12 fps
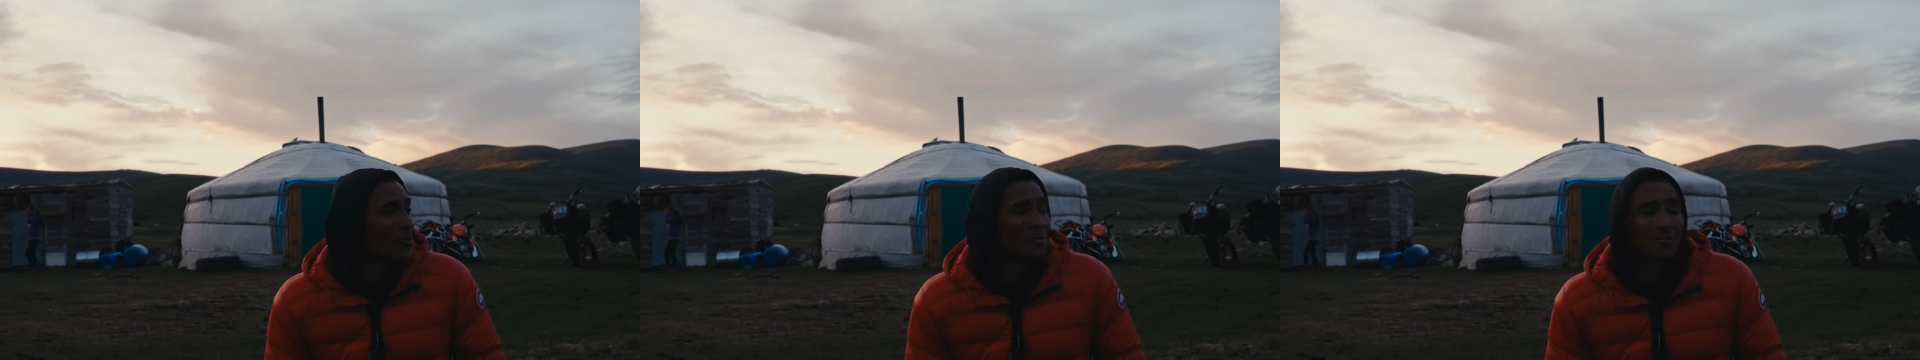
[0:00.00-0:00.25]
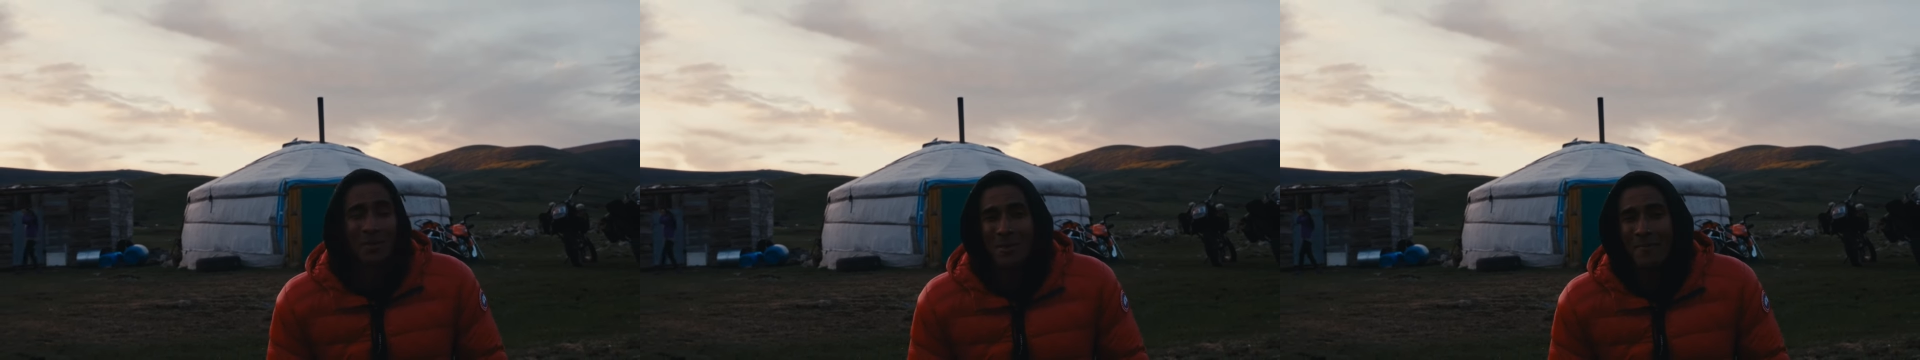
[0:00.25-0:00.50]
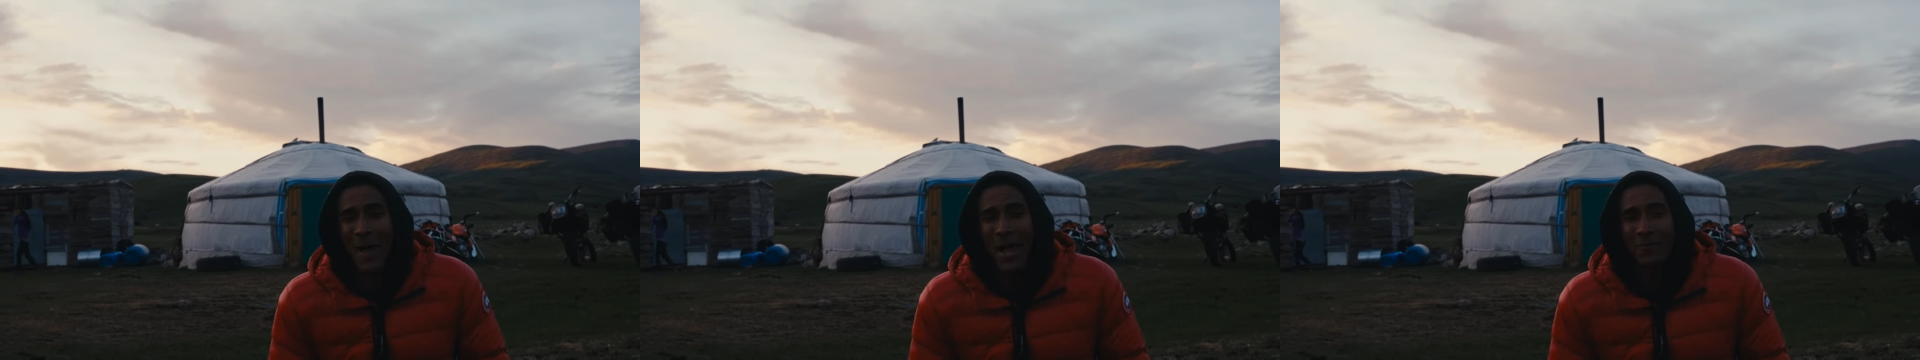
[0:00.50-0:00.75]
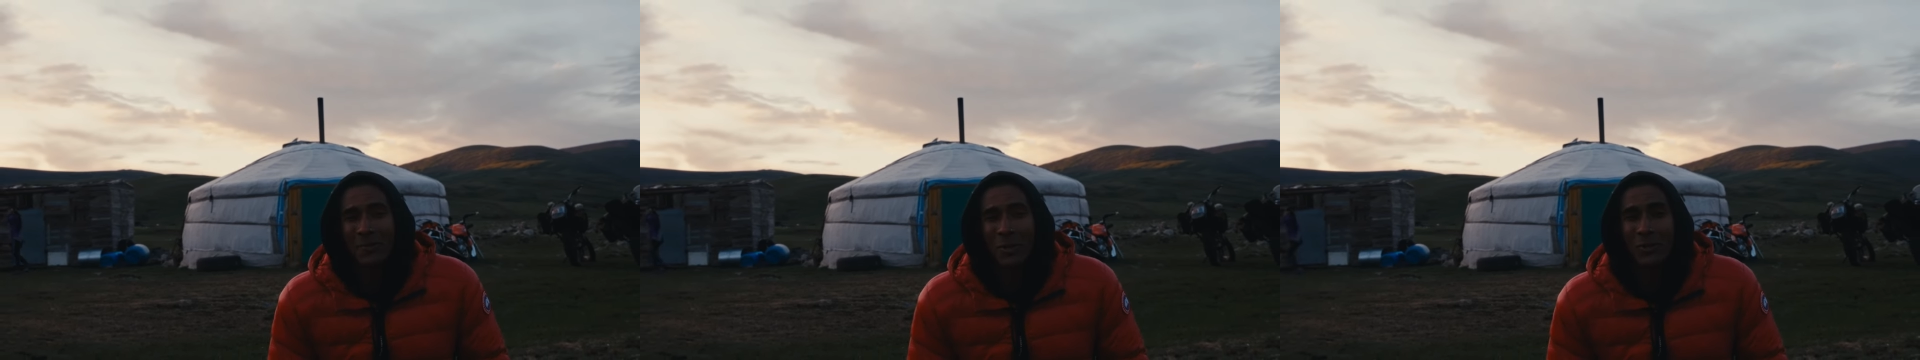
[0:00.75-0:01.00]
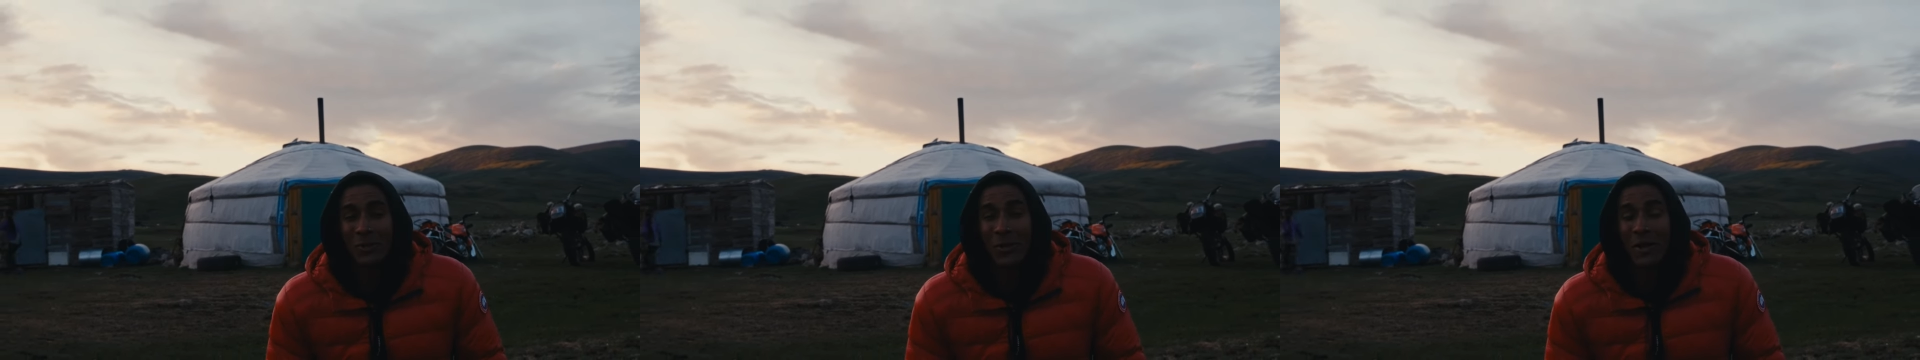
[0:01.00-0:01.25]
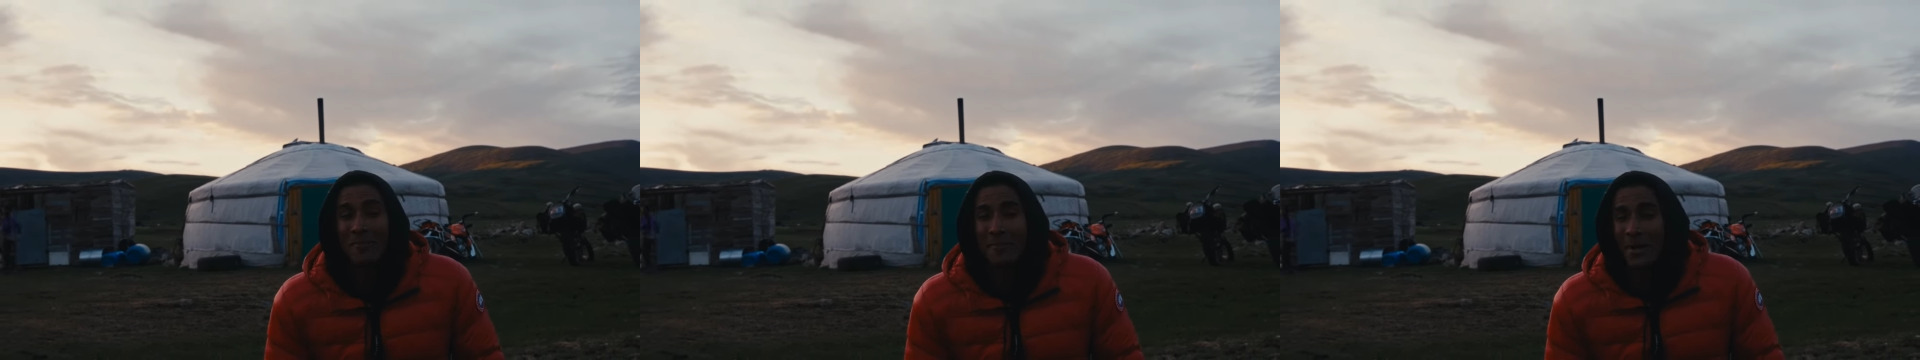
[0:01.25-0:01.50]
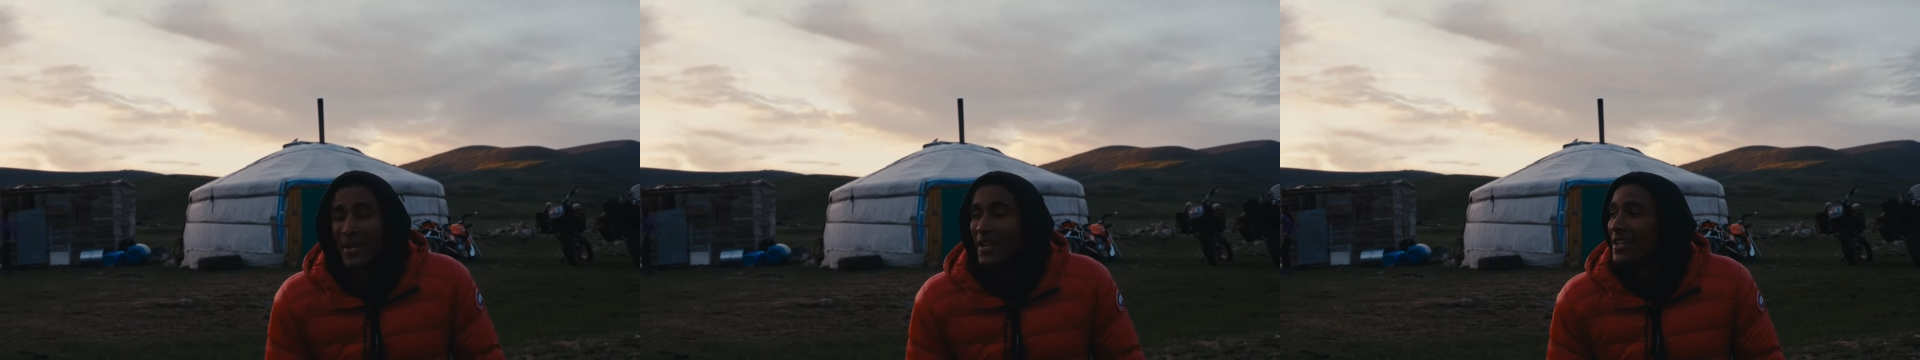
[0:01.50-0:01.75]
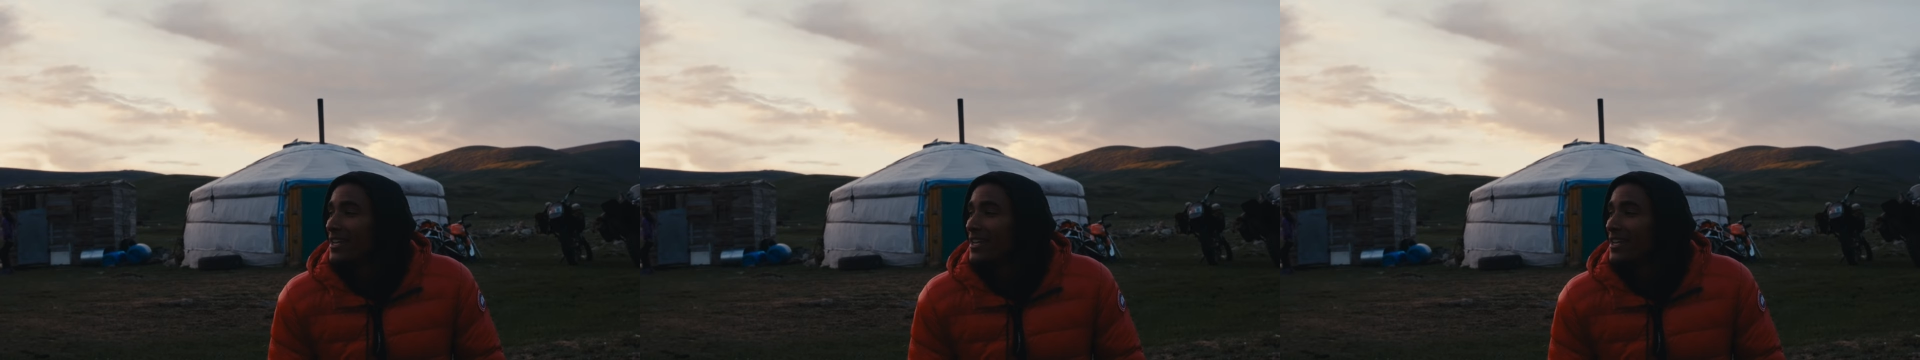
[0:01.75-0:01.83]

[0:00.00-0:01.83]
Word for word: some really bad roads, a lot of mud.